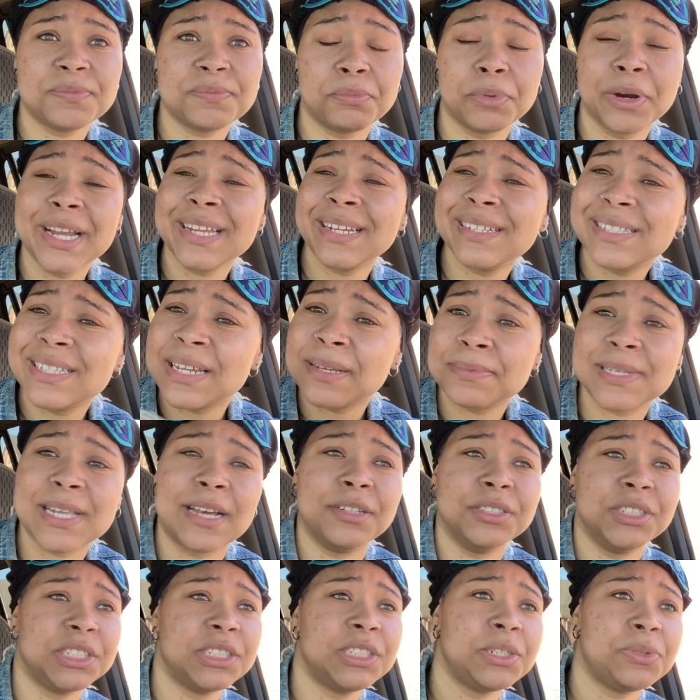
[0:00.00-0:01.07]
Brandy steps
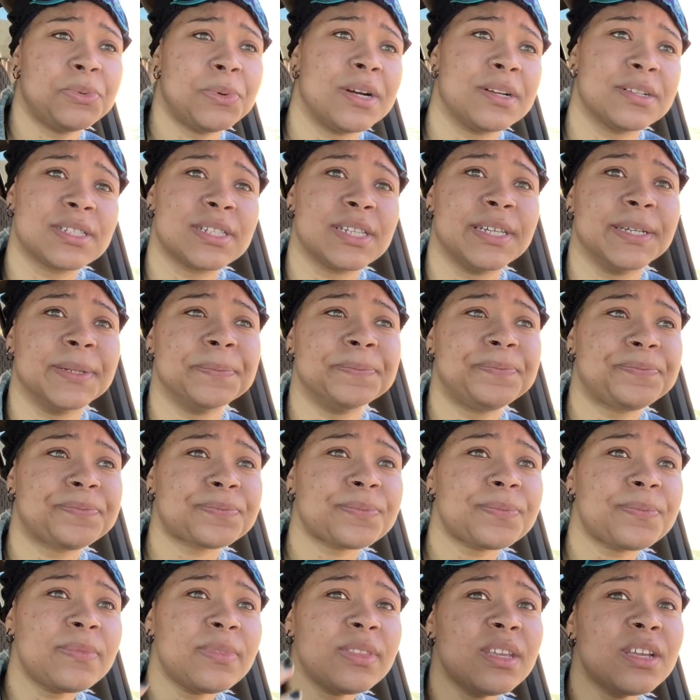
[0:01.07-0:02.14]
out, Gigi walks in.
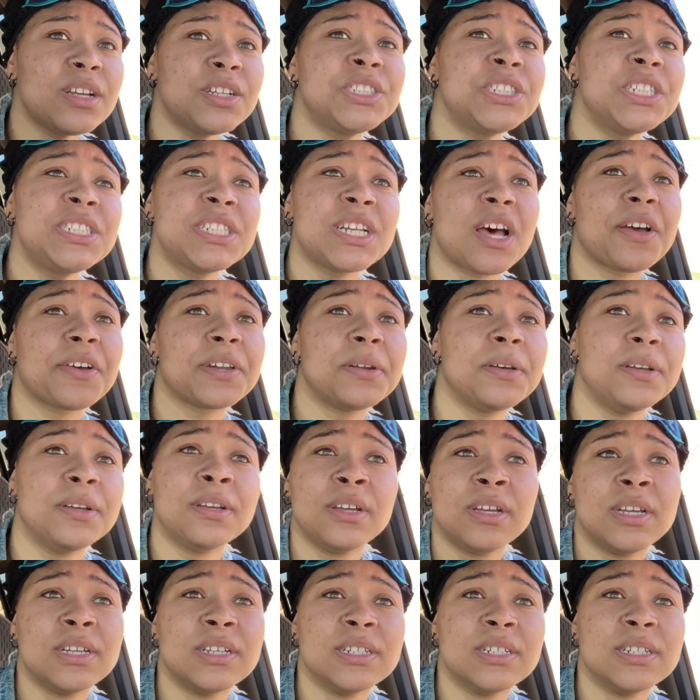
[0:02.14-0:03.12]
She talking